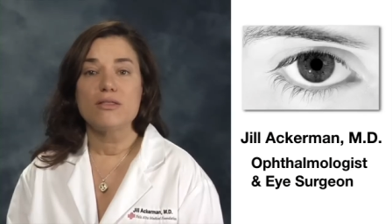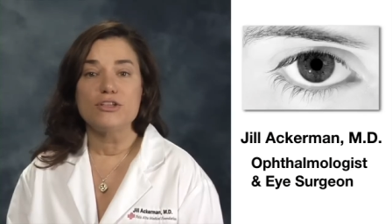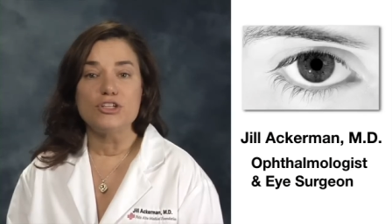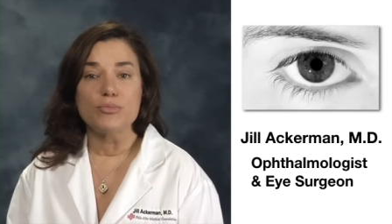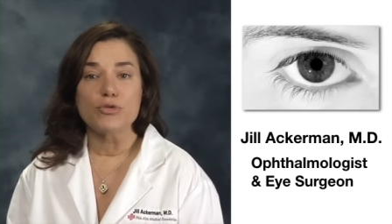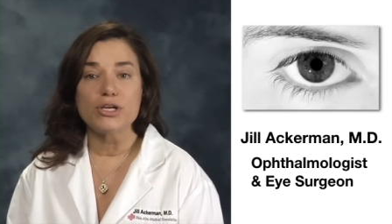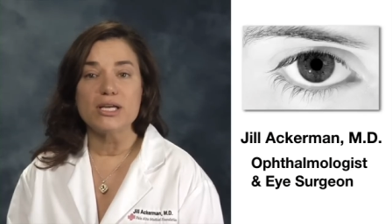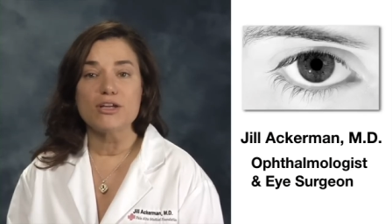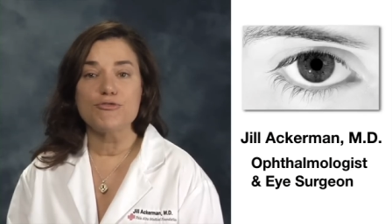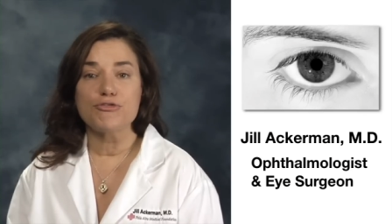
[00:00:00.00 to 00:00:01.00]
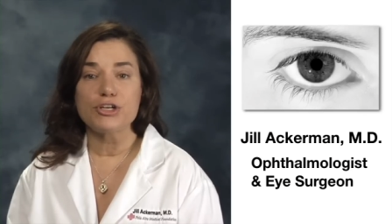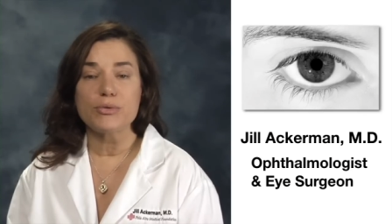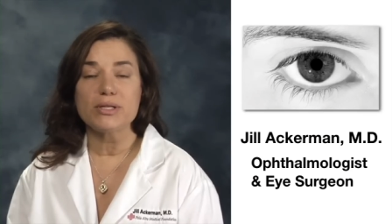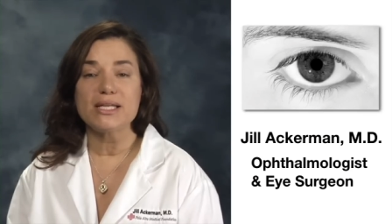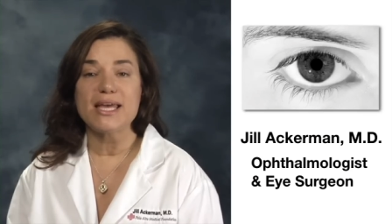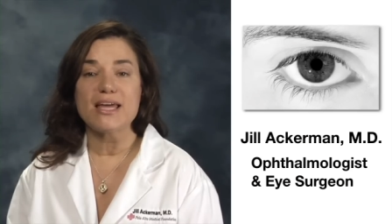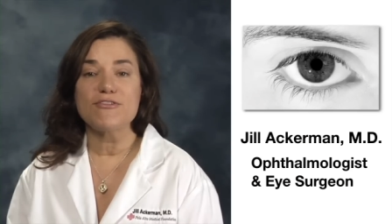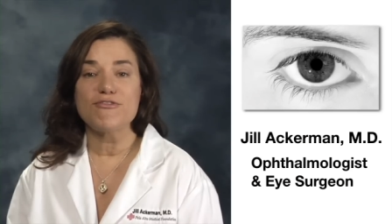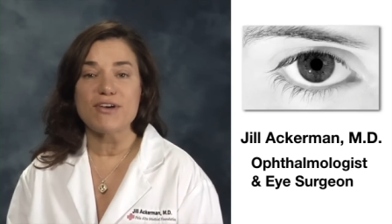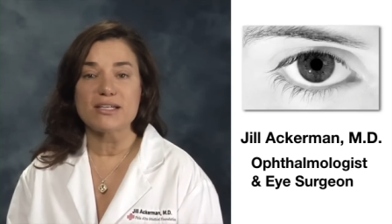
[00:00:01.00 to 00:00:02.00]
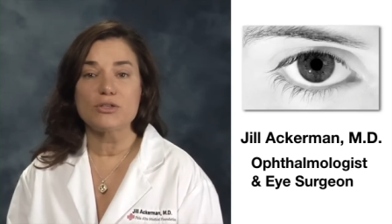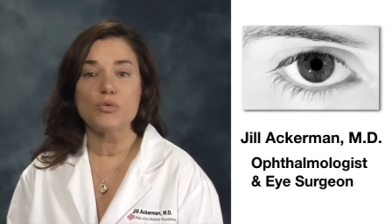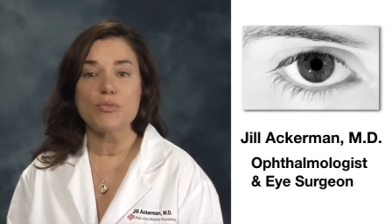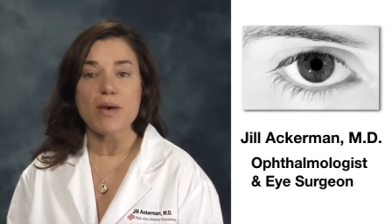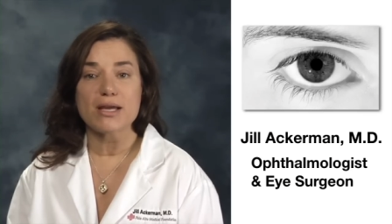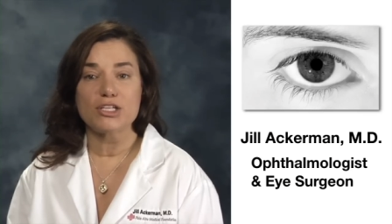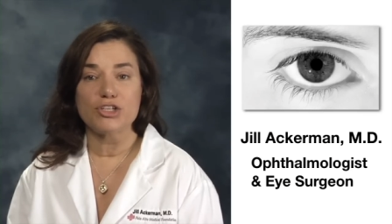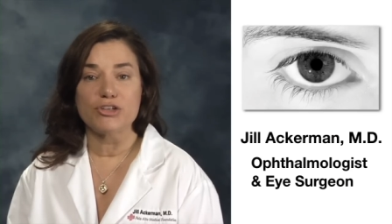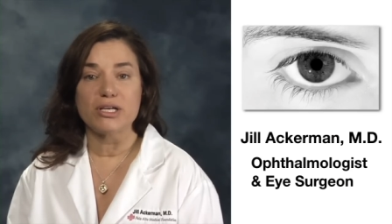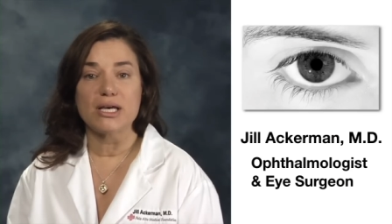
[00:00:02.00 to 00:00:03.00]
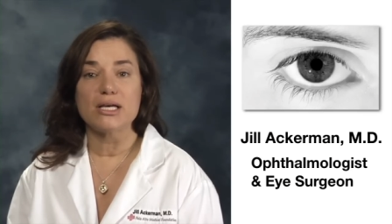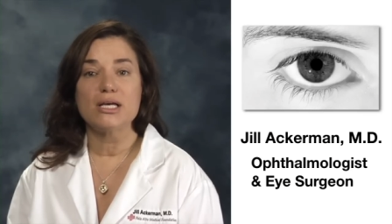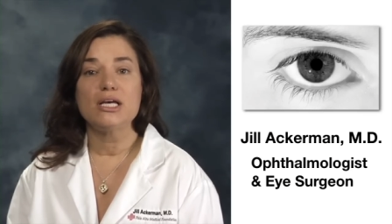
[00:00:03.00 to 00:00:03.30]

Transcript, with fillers: The debris can frequently get infected with bacteria,